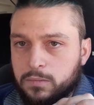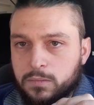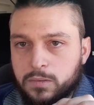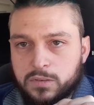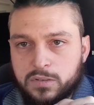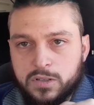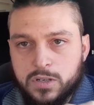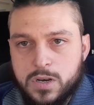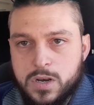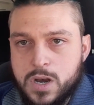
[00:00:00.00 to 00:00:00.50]

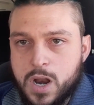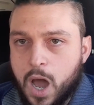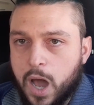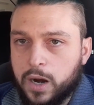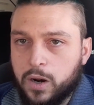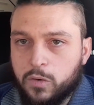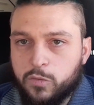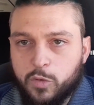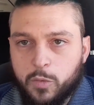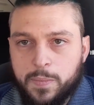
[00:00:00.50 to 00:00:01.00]
It's not
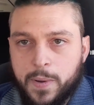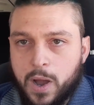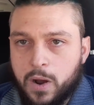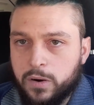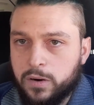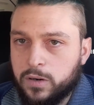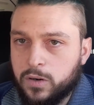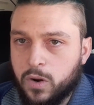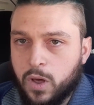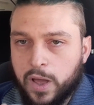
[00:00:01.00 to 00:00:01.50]

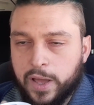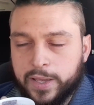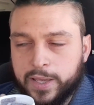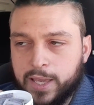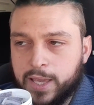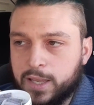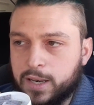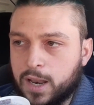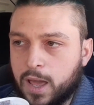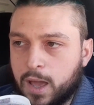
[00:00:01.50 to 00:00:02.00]
overpowering at all. I
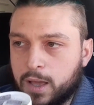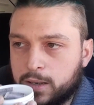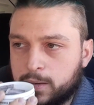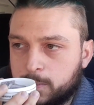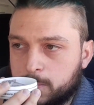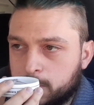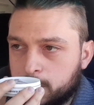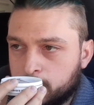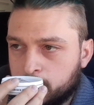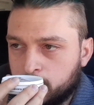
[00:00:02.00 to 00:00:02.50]
cannot
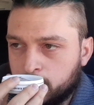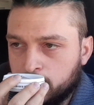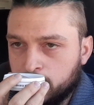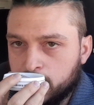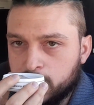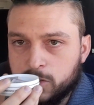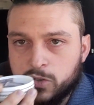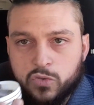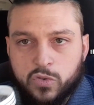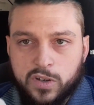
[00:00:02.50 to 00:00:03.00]

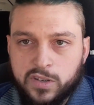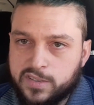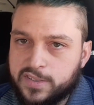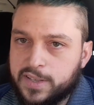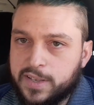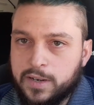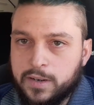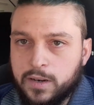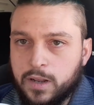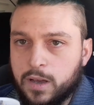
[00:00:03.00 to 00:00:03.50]
stress
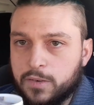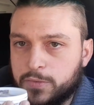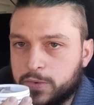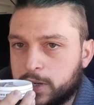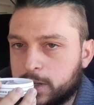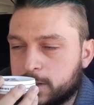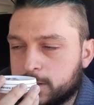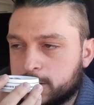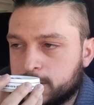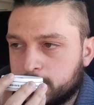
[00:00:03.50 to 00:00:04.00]
that enough.
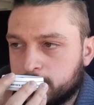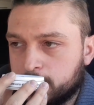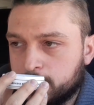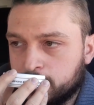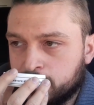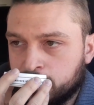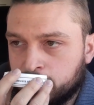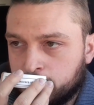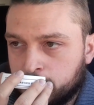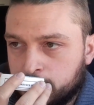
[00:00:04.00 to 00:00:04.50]
It's
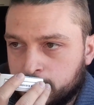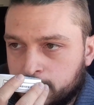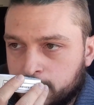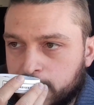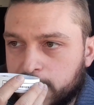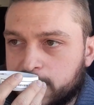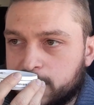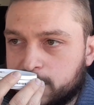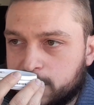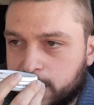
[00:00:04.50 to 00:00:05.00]

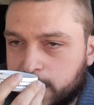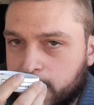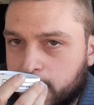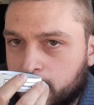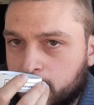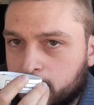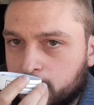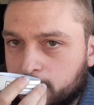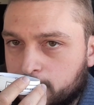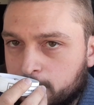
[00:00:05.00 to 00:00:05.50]

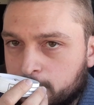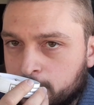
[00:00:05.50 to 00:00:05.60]
there.